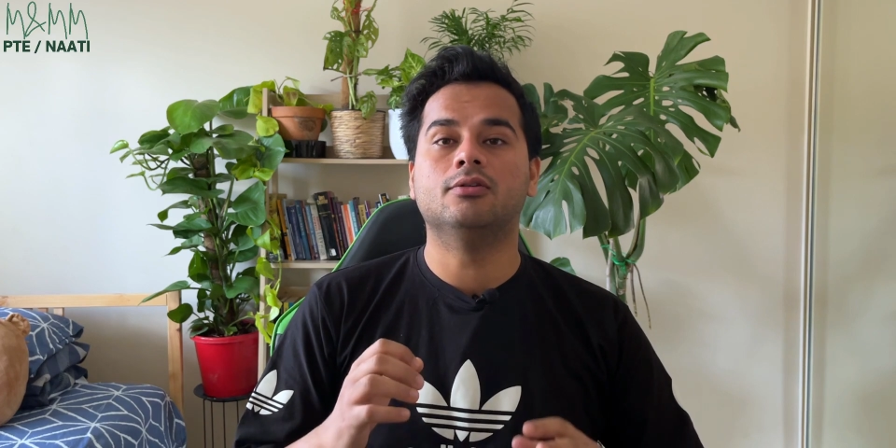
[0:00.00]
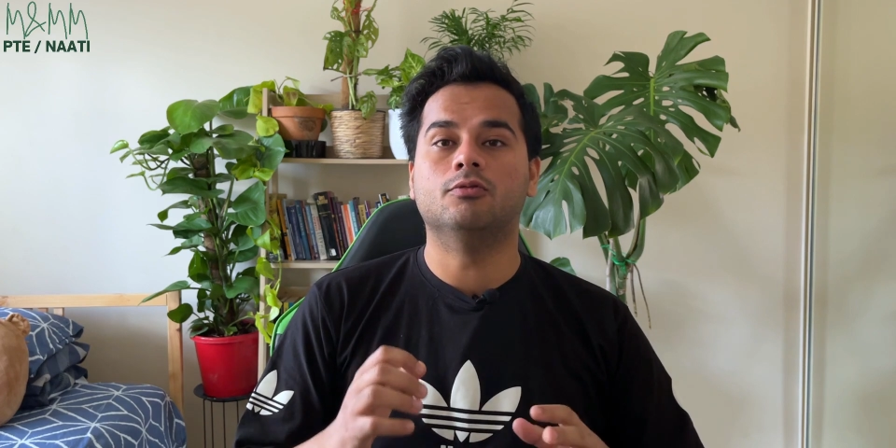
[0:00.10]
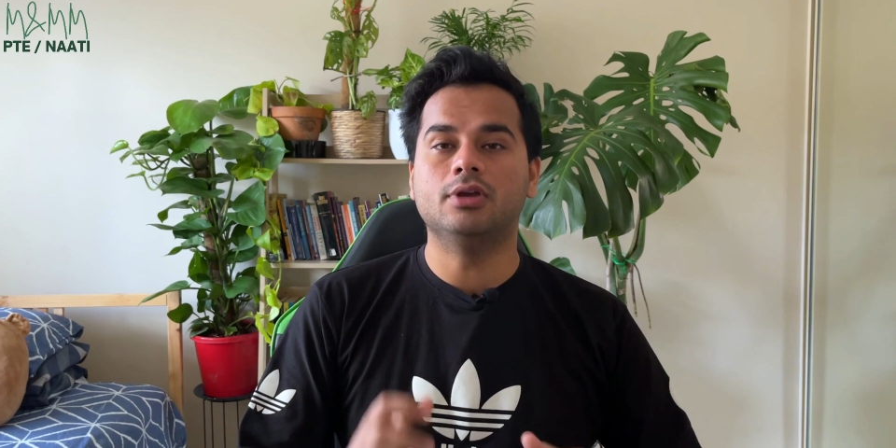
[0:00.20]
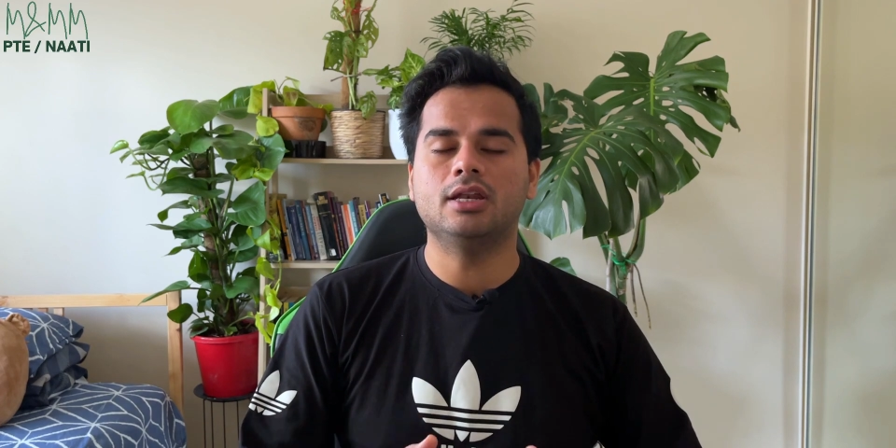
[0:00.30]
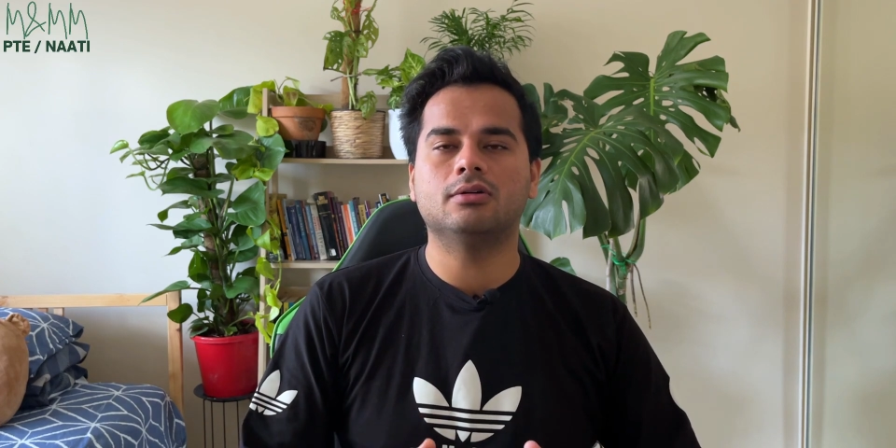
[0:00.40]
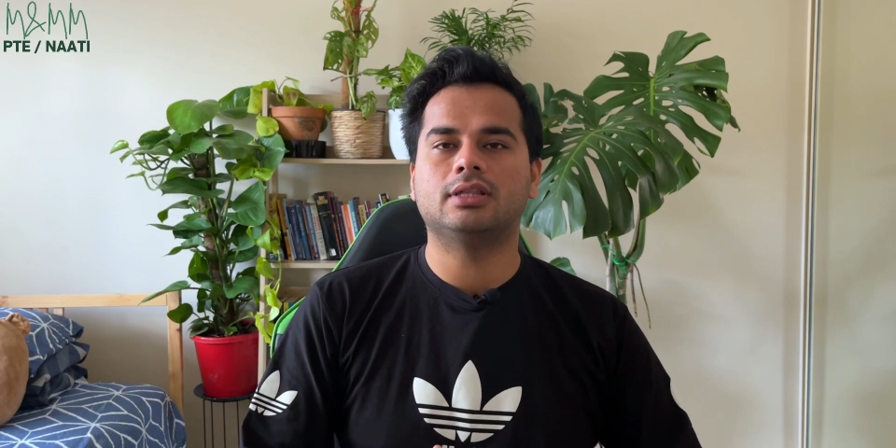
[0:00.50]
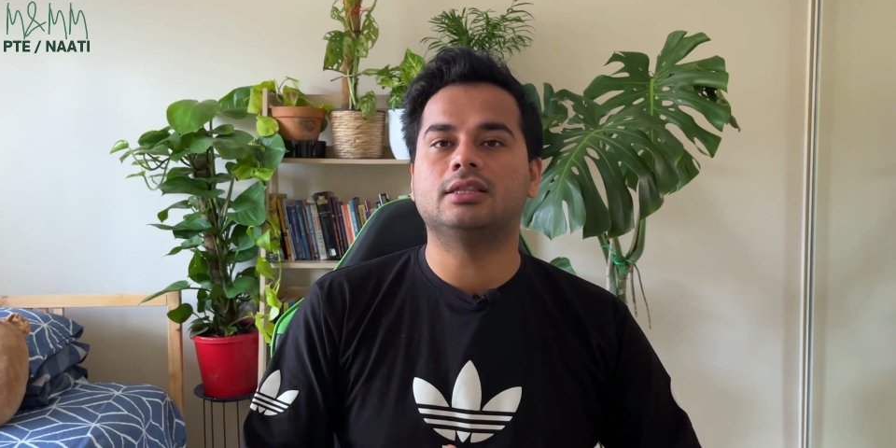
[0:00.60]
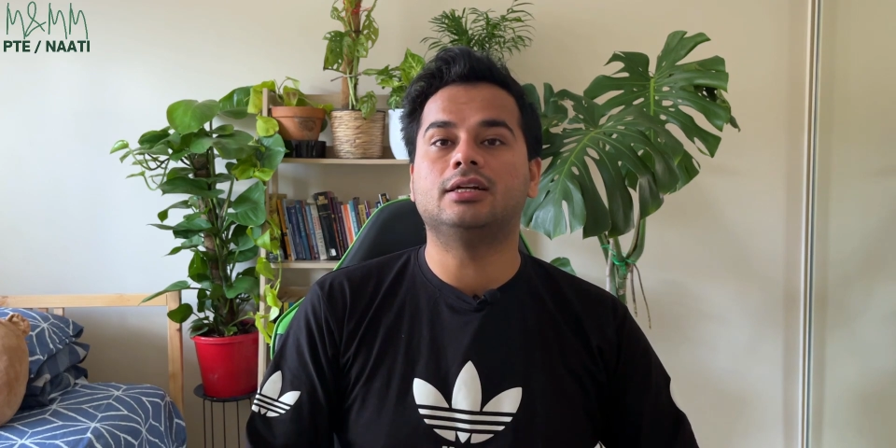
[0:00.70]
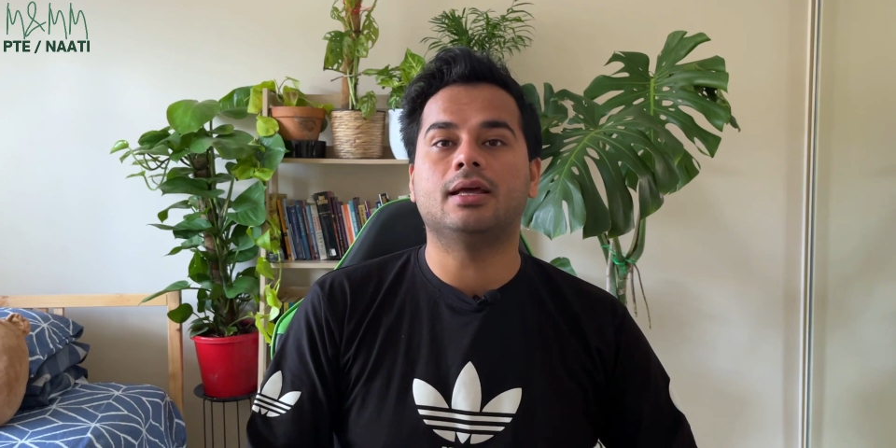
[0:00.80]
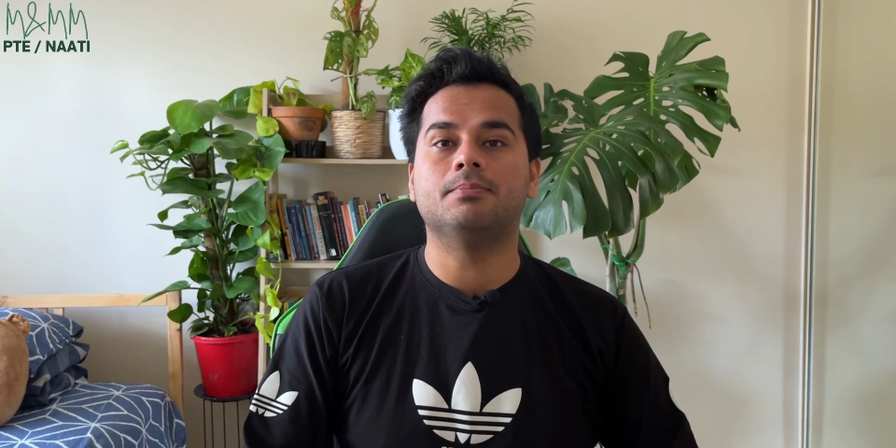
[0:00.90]
we know that
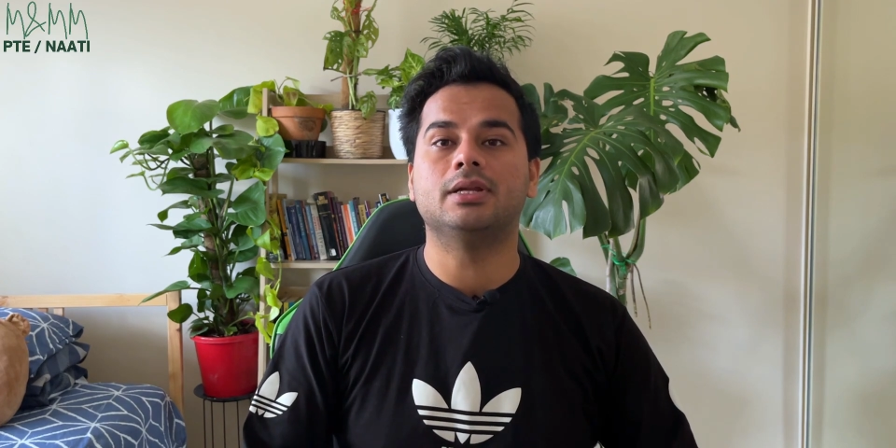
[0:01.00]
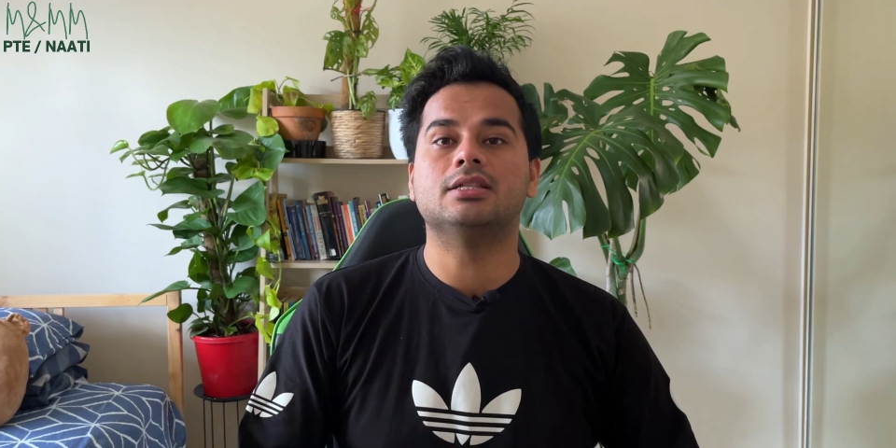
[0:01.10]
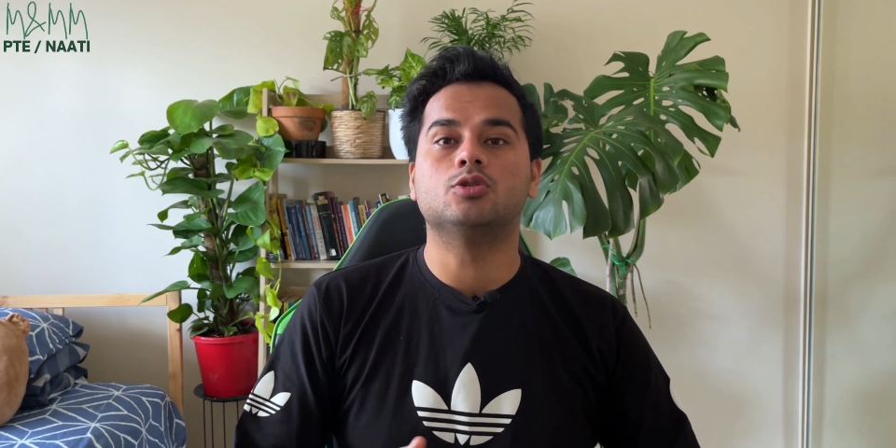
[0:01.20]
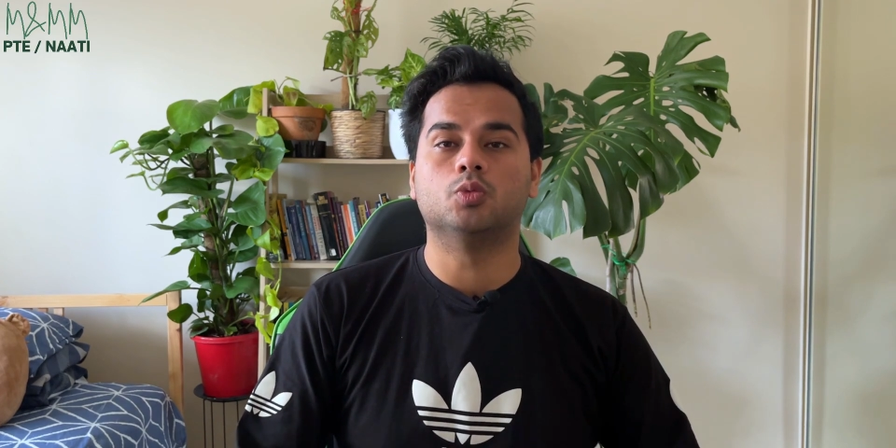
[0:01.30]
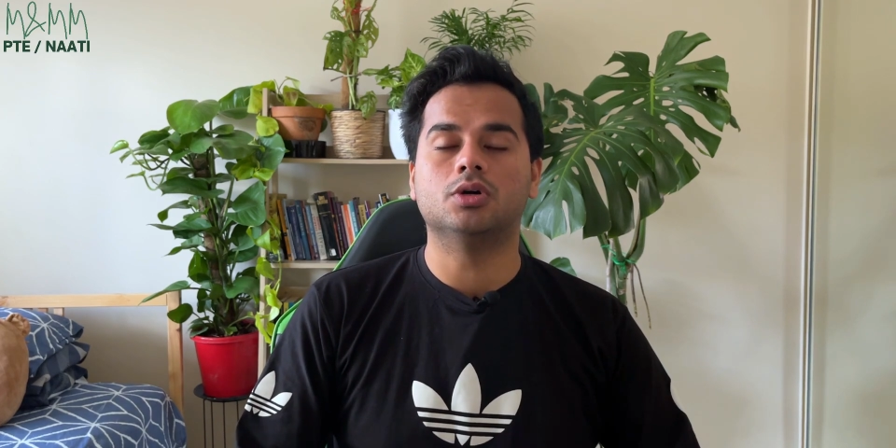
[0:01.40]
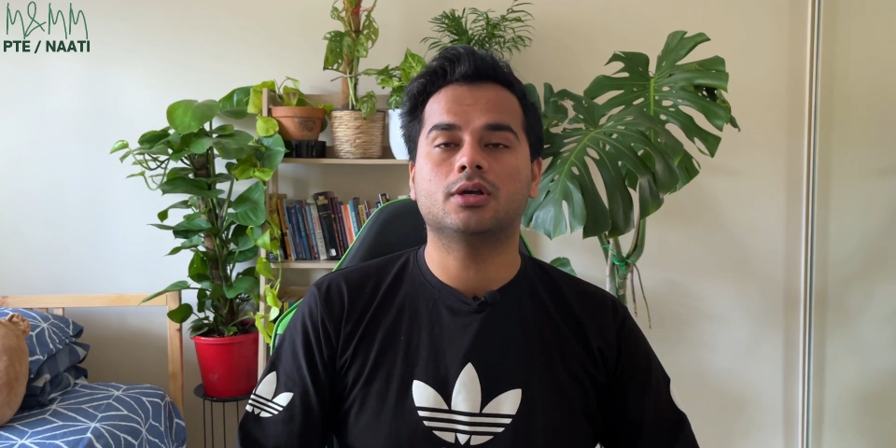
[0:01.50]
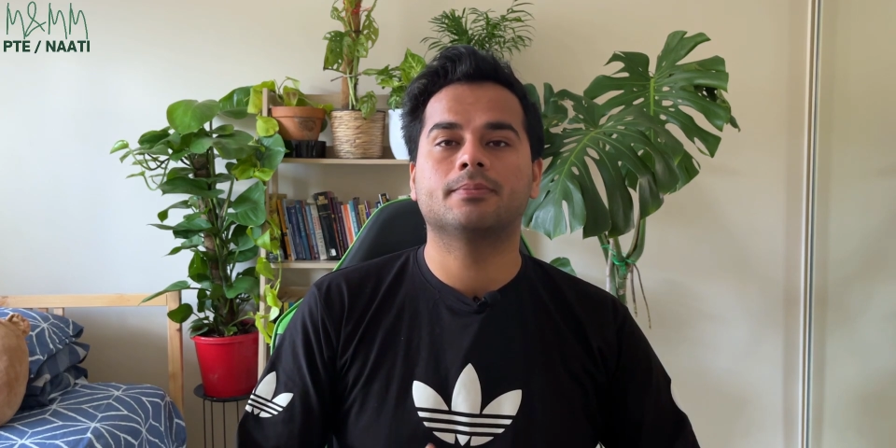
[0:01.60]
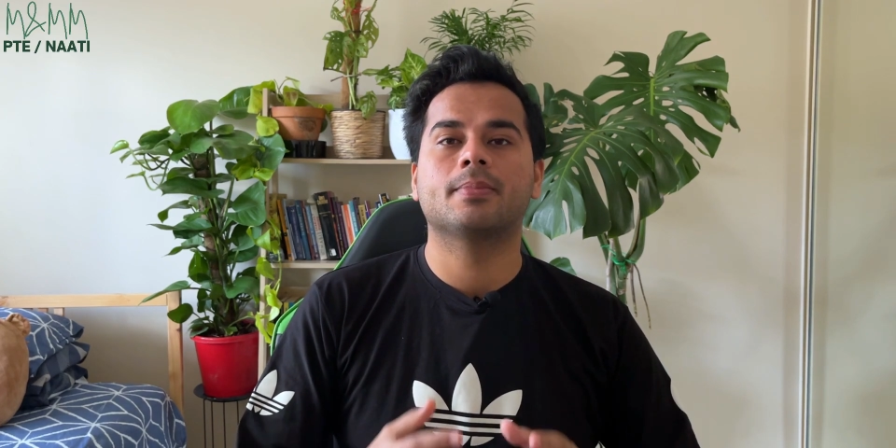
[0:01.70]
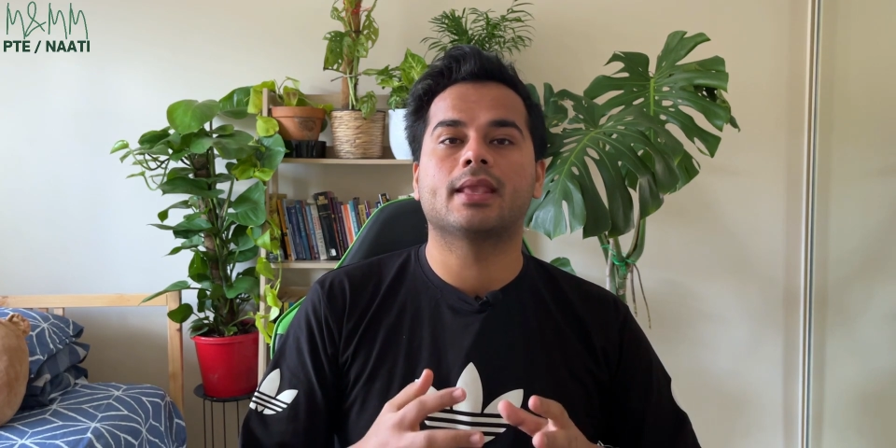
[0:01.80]
the templates work.